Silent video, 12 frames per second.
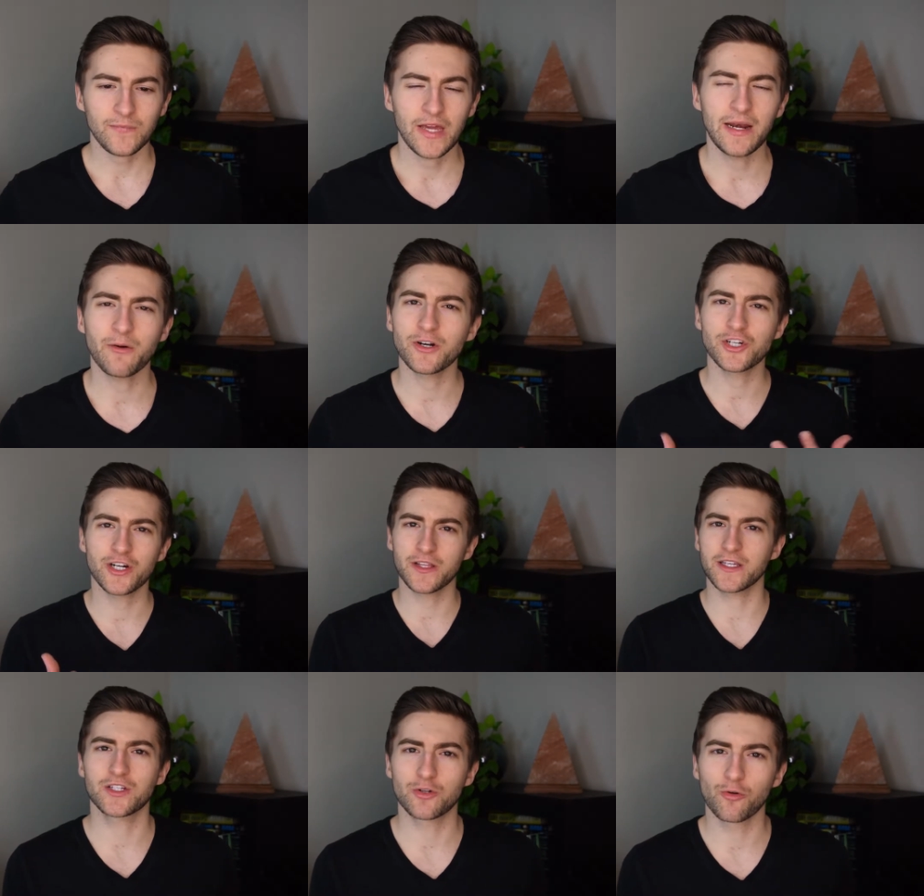and I want to share
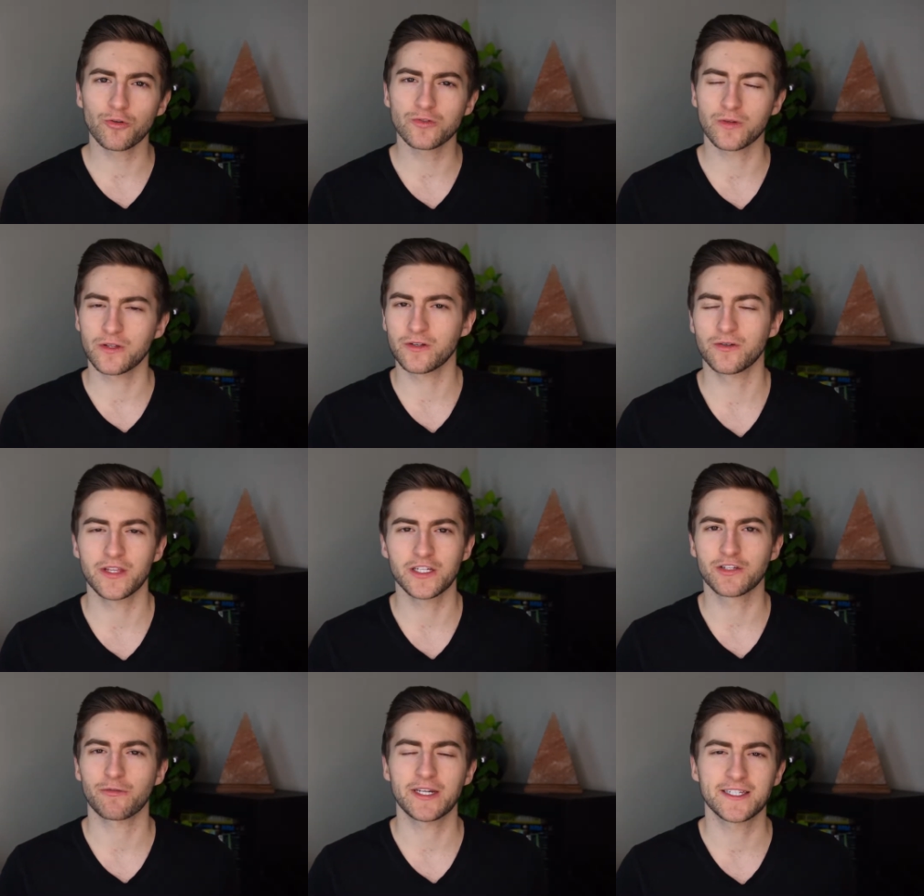these tools with you,
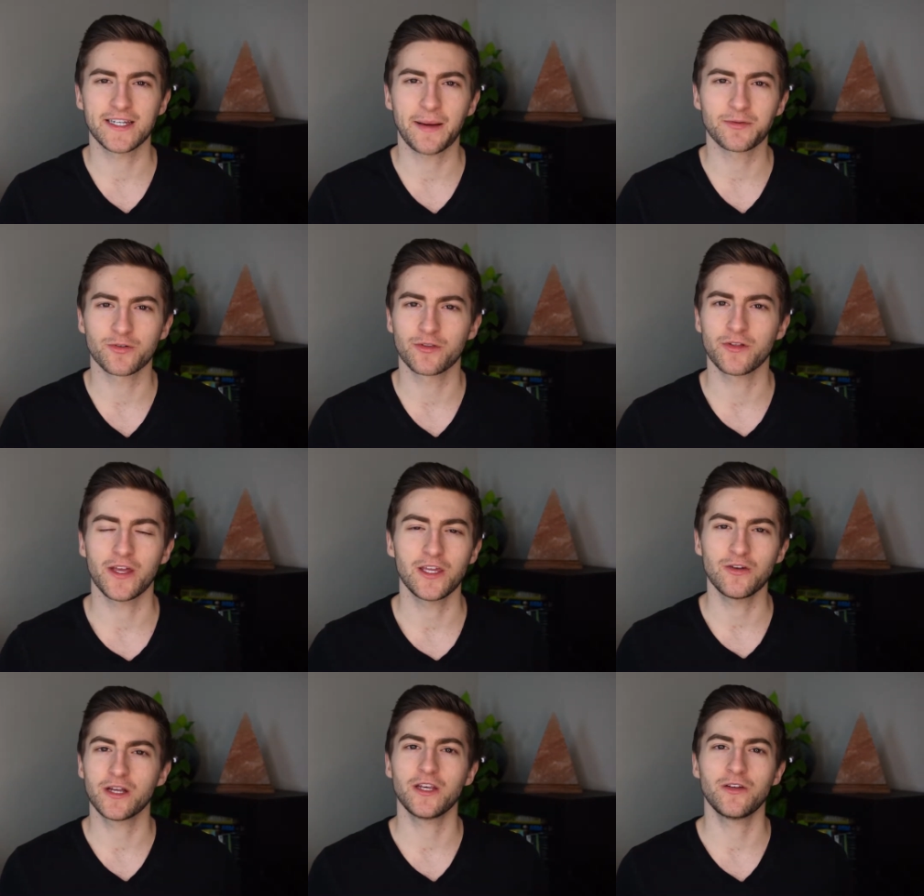these three steps with you that
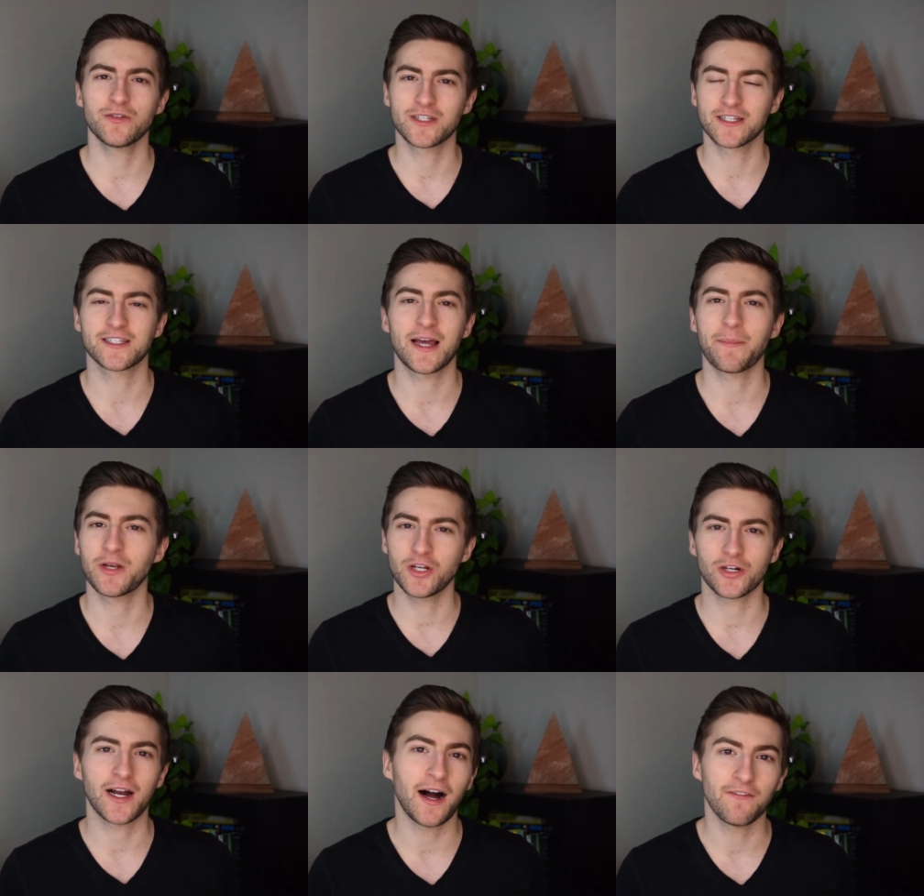you can use to step into
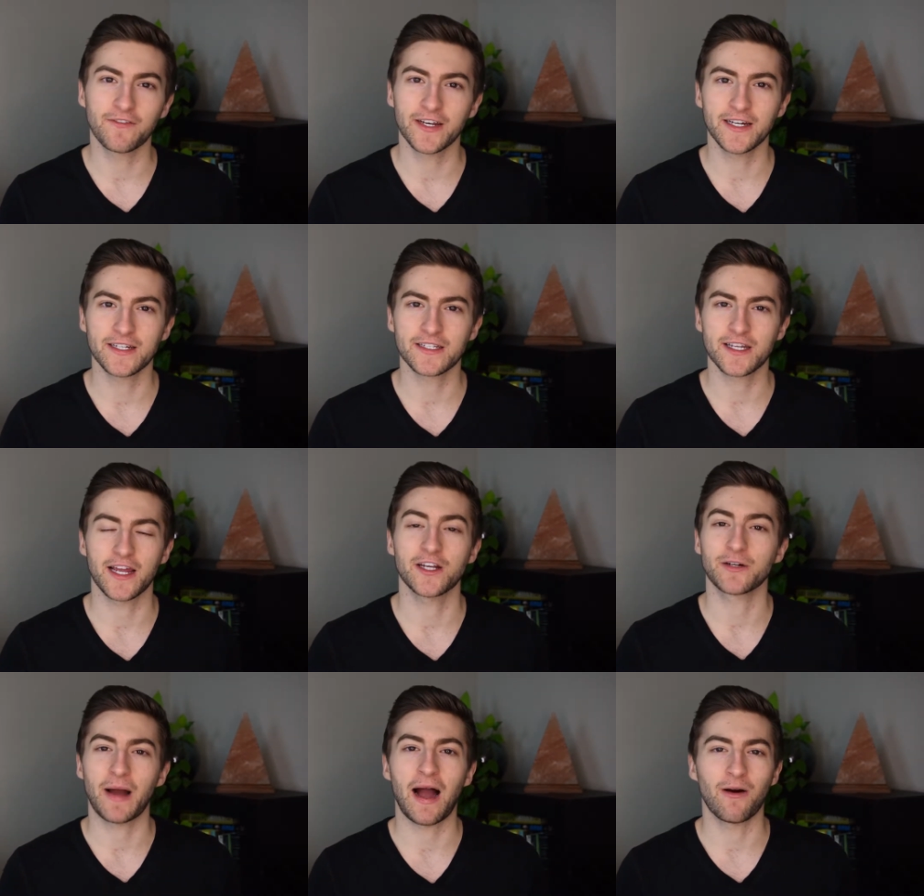your confidence and
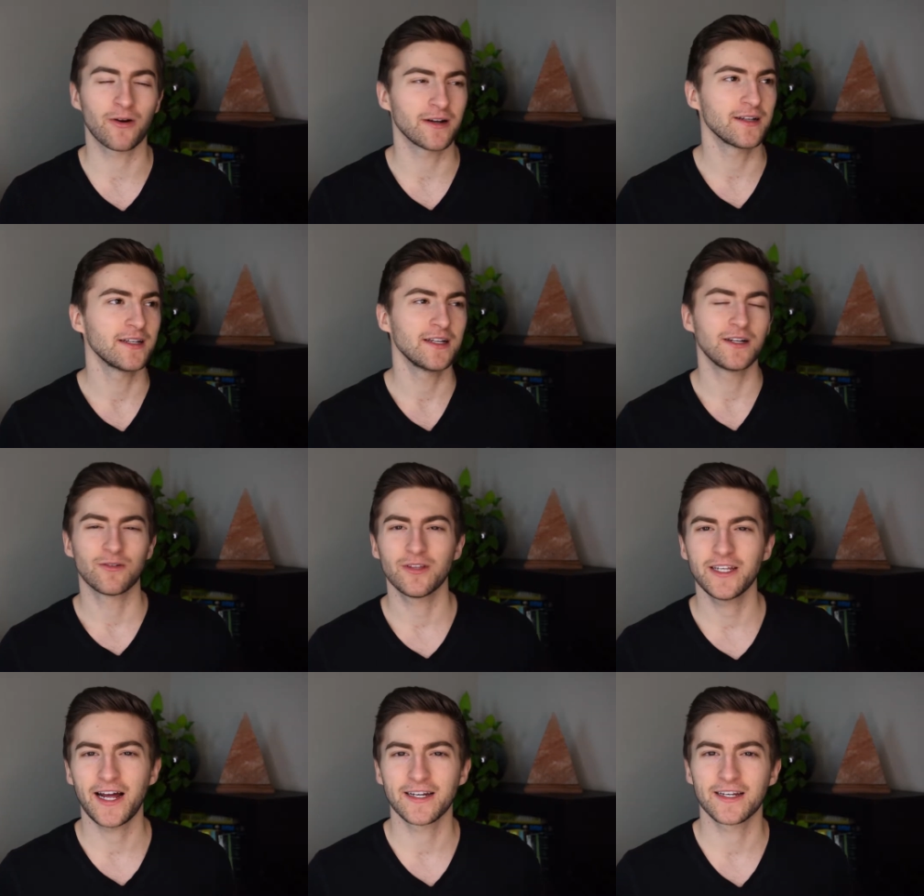your power and
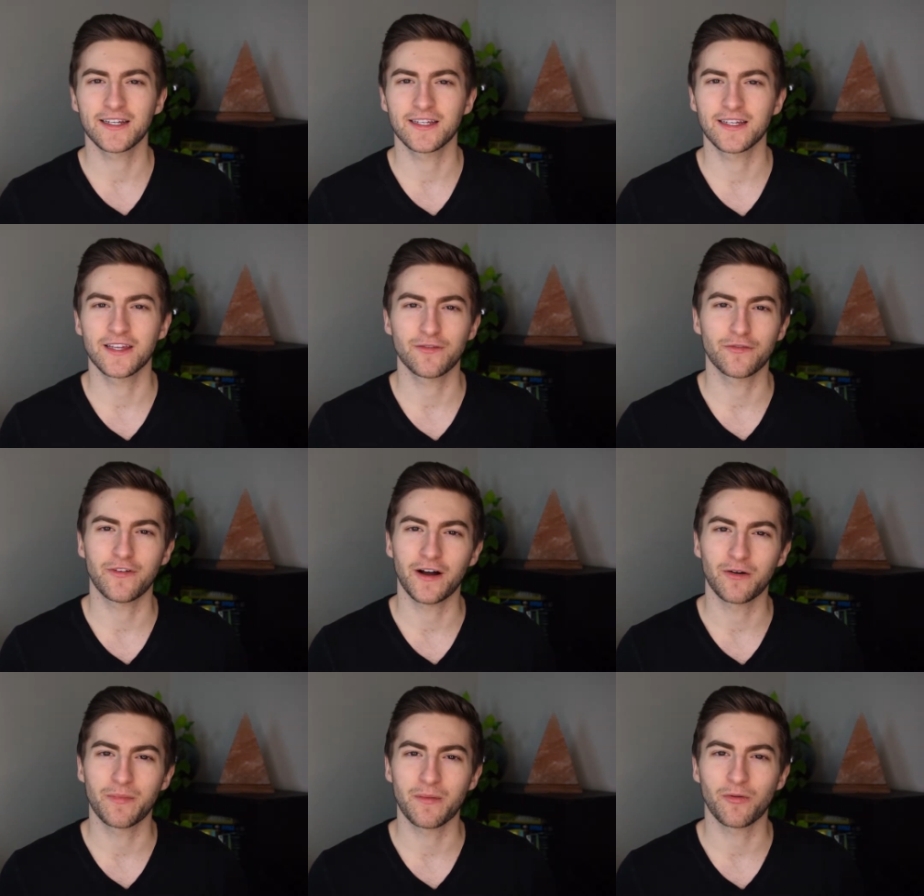really not give a
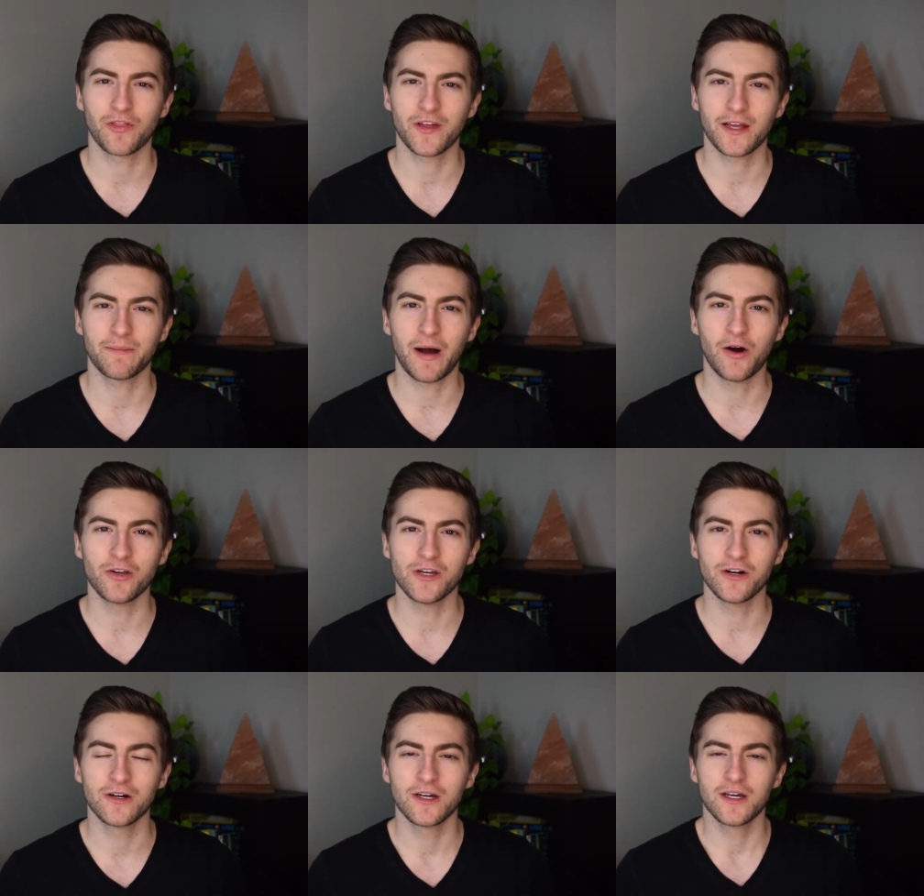fuck what people think about
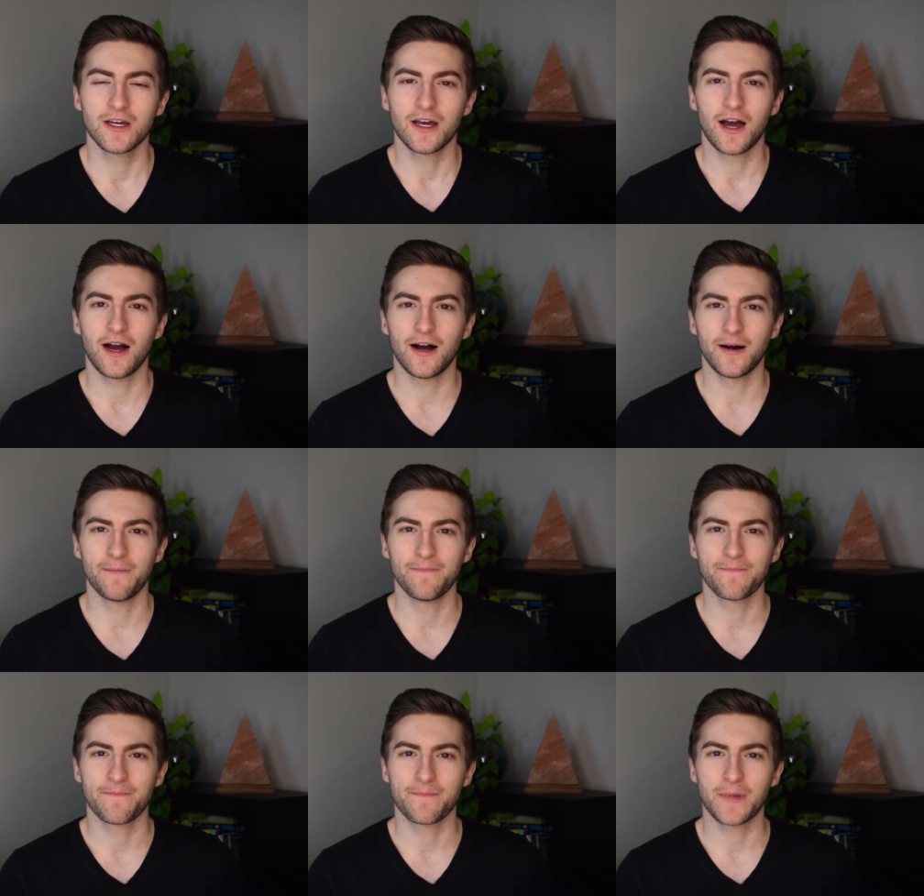you.
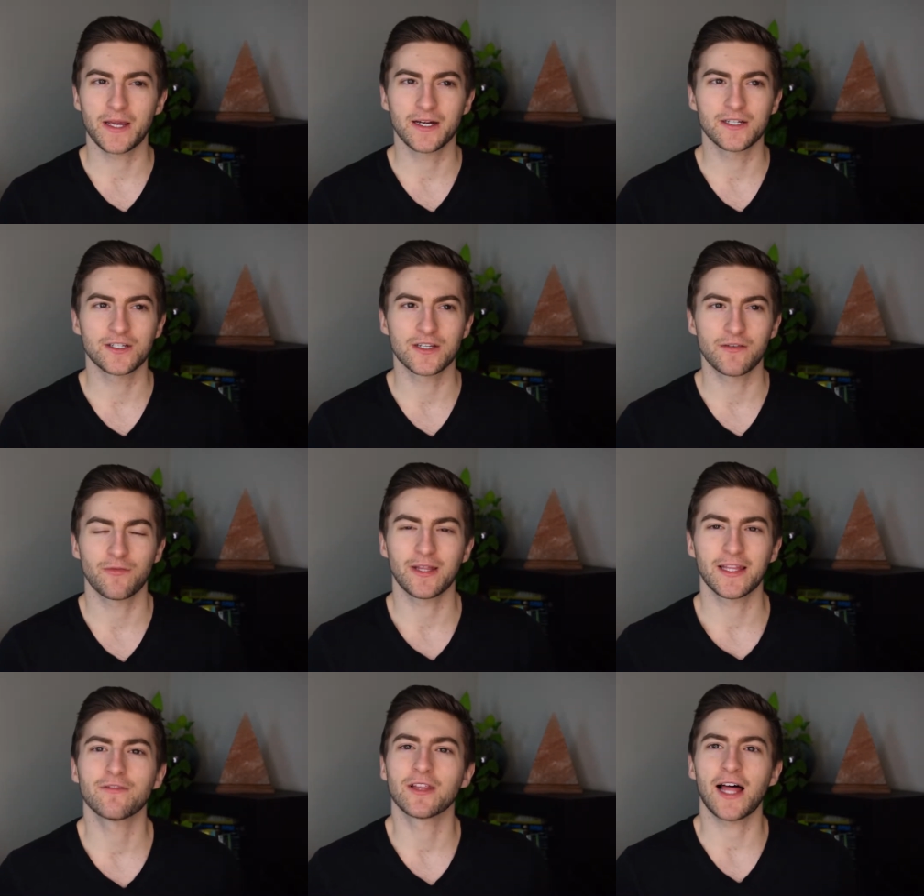Um, because if we
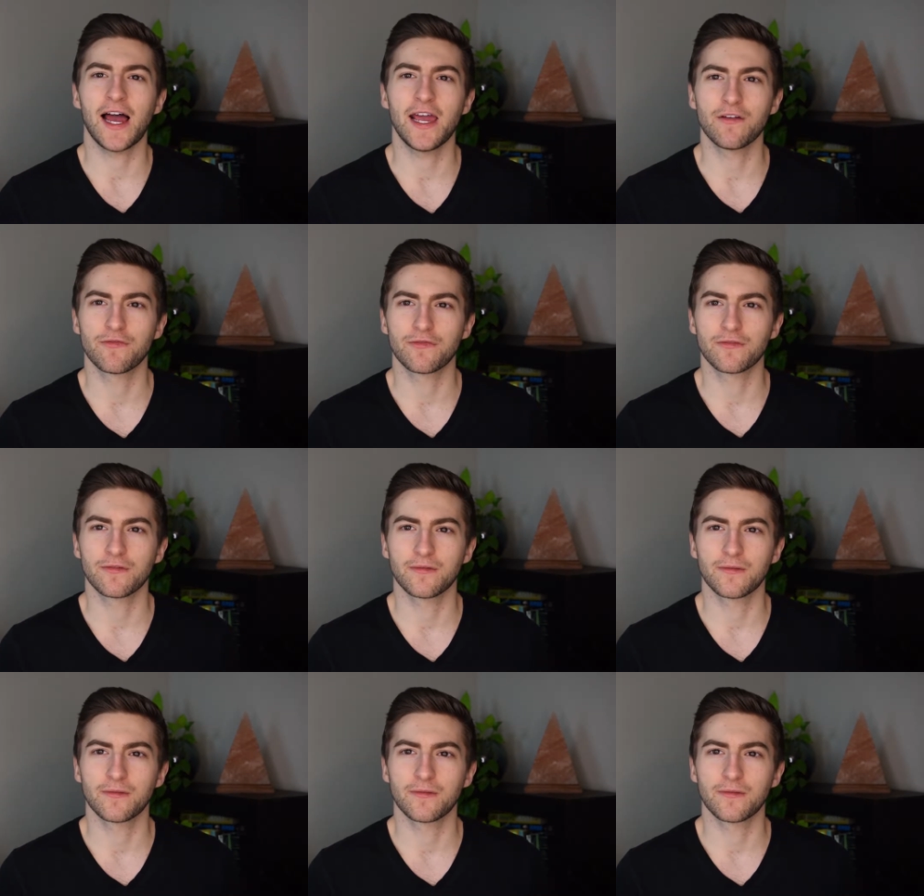live life